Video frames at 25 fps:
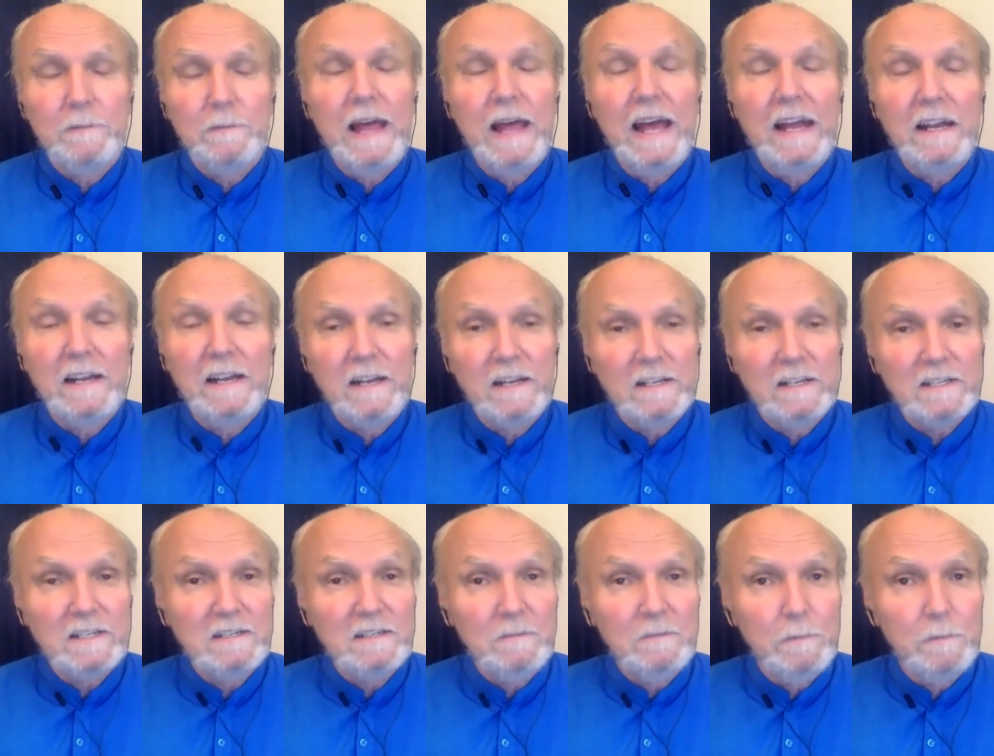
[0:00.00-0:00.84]
That
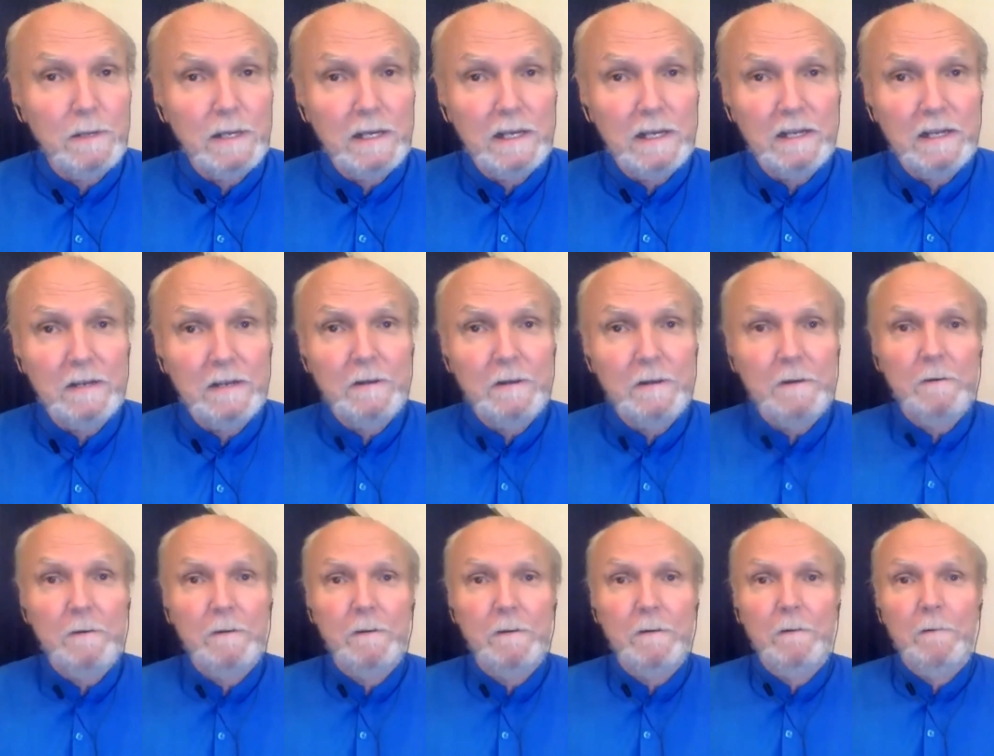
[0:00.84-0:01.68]
doesn't mean
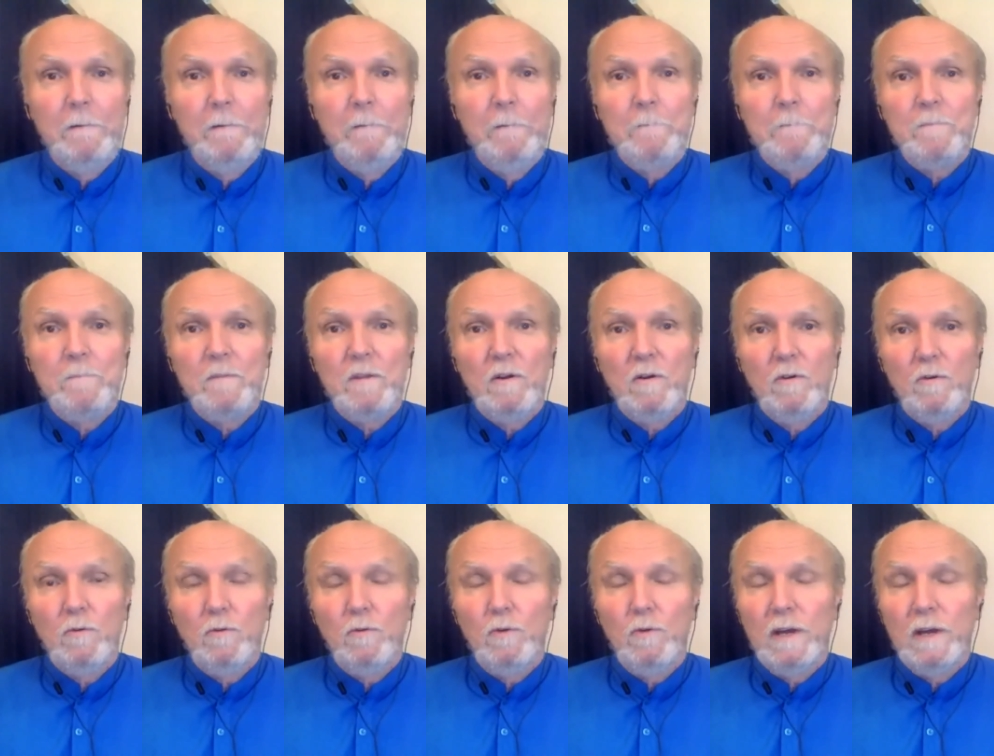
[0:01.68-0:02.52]

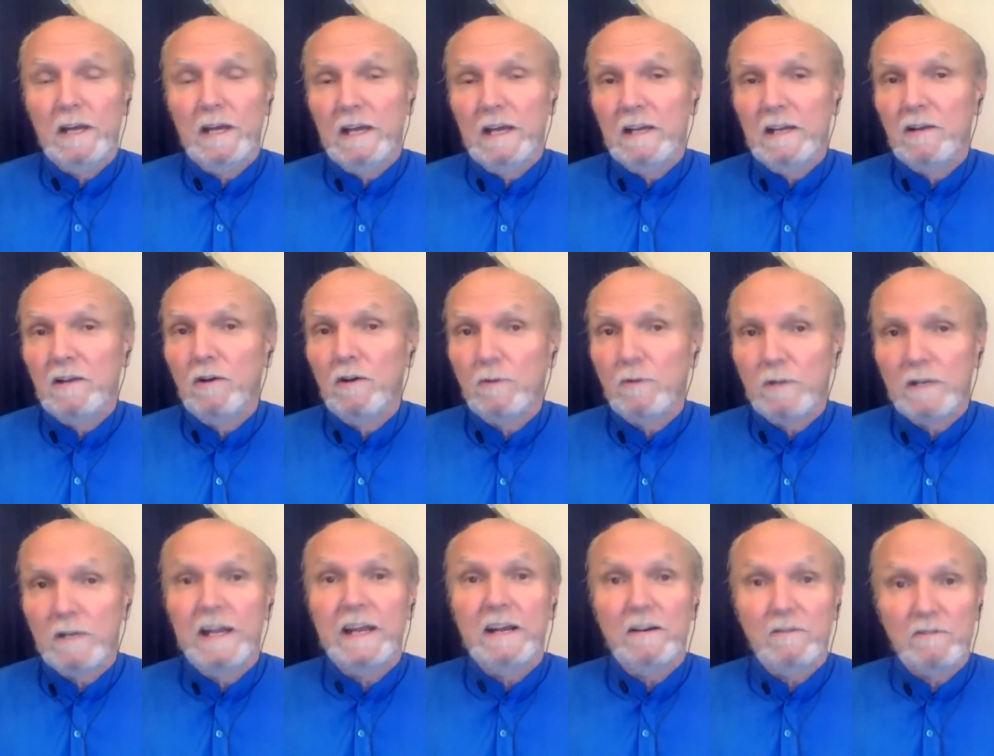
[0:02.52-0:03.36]
we don't
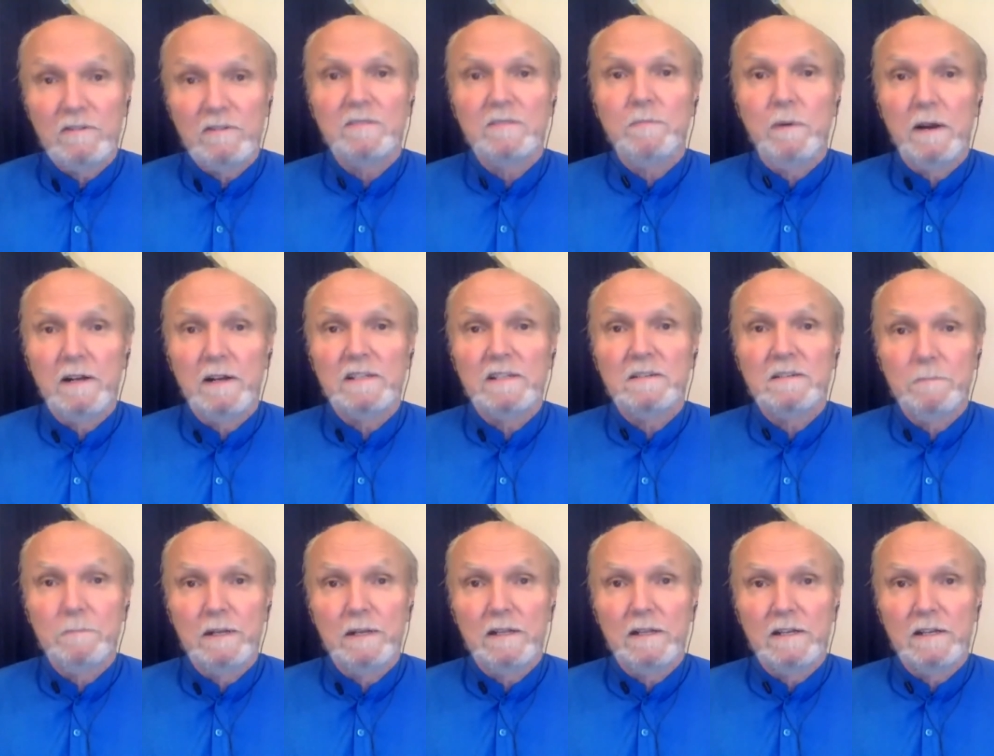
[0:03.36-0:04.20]
take
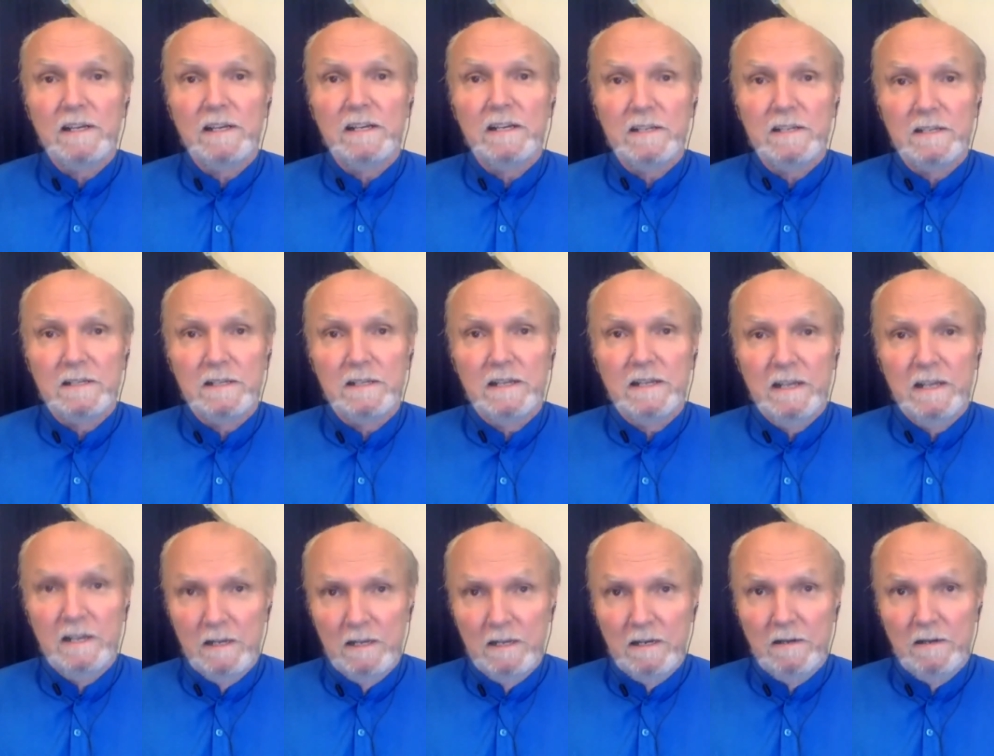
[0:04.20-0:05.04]
responsibility
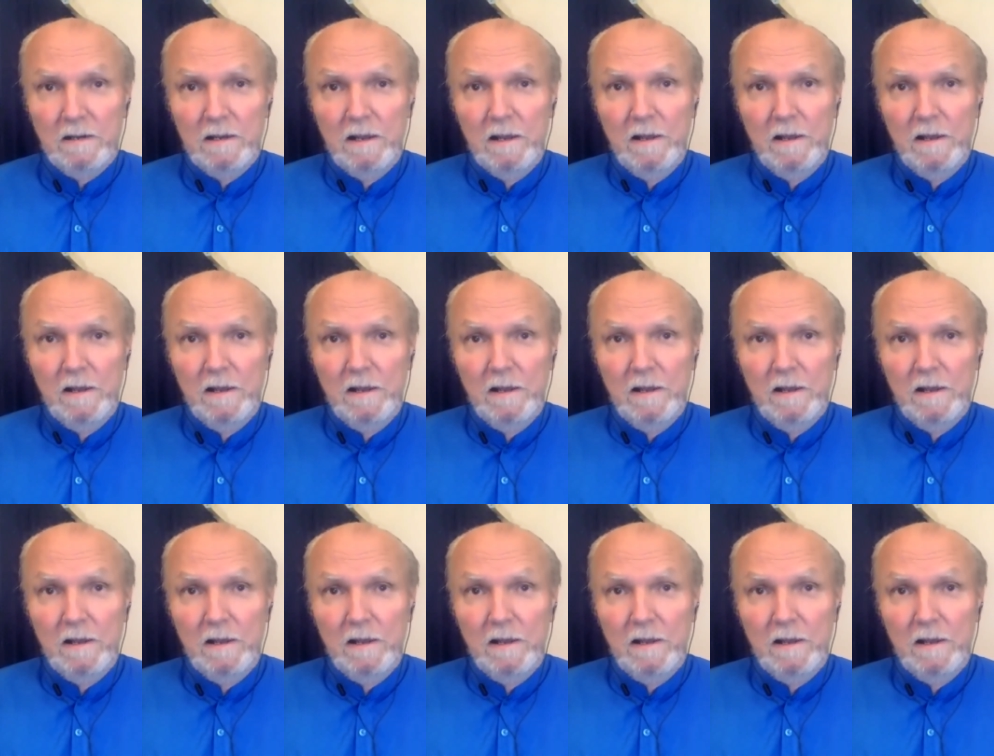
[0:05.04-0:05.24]
in it.